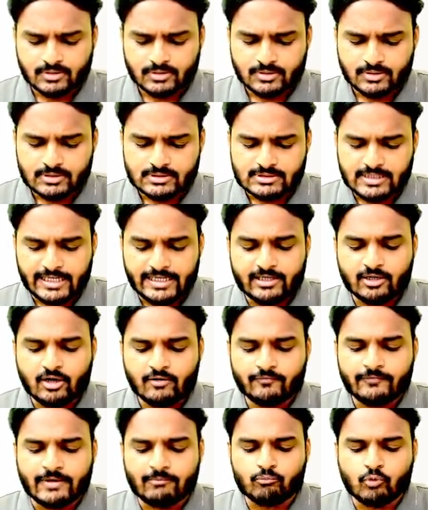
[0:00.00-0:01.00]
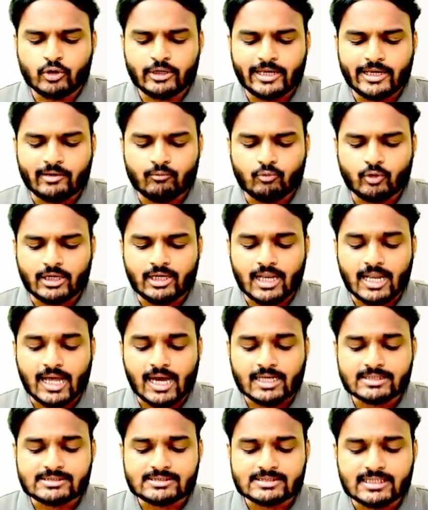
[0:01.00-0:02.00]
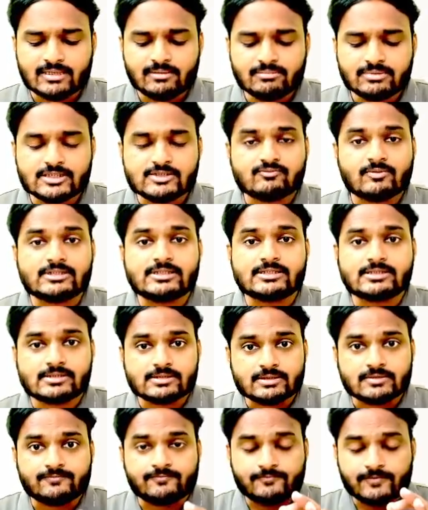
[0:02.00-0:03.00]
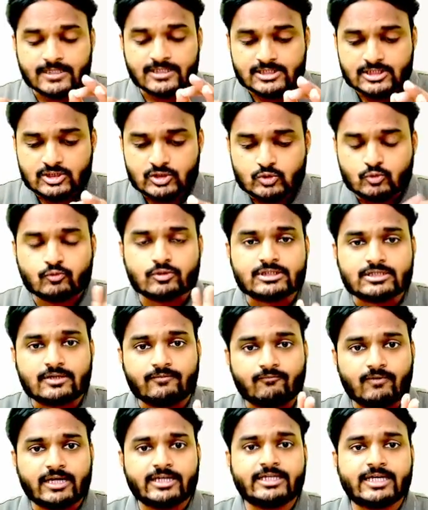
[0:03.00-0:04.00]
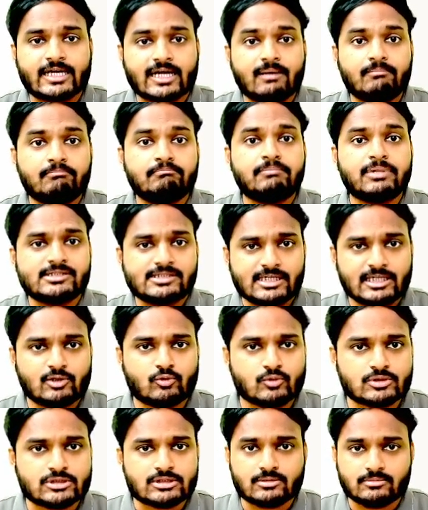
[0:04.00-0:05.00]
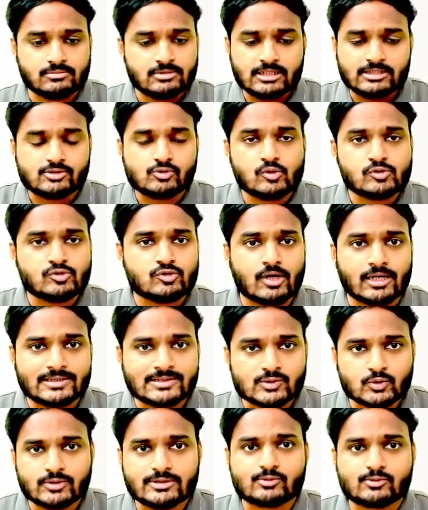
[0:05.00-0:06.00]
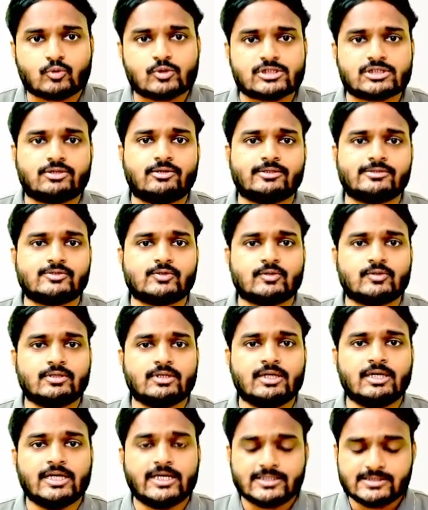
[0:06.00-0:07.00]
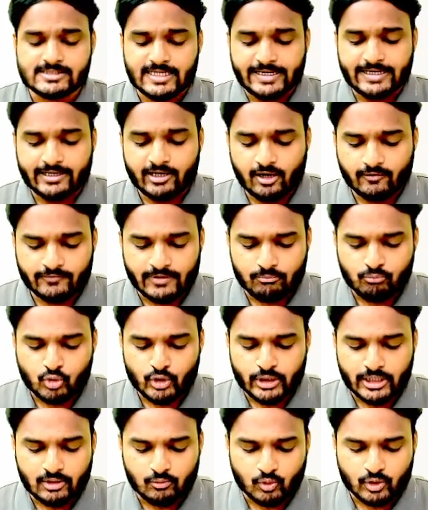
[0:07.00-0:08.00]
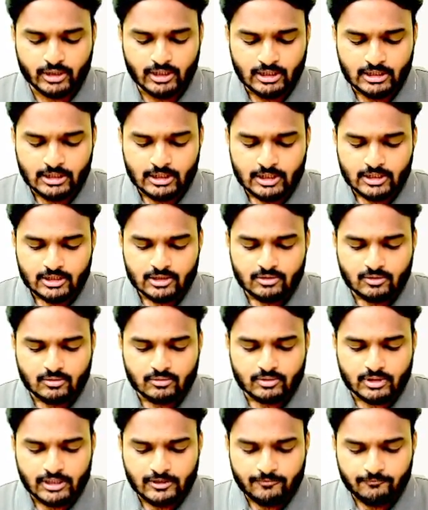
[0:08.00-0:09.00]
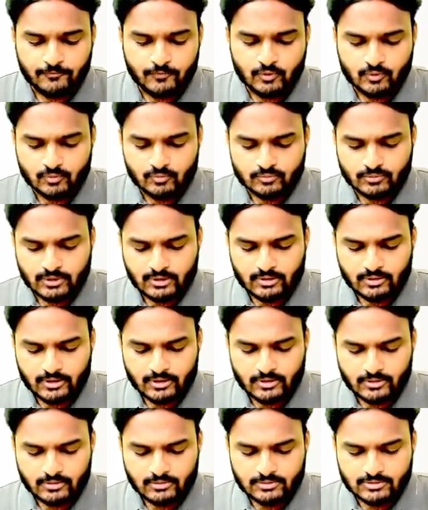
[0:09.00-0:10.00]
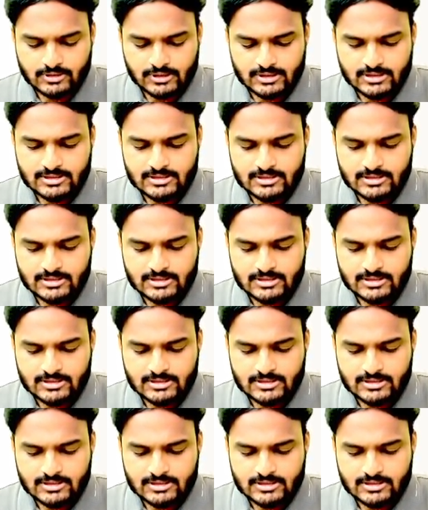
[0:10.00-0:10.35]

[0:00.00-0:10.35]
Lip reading: Signing of MOA AOA, last attempt, this was the first question, 1 year compulsory question. There is no choice to this question also. Signing of MOA AOA, if you just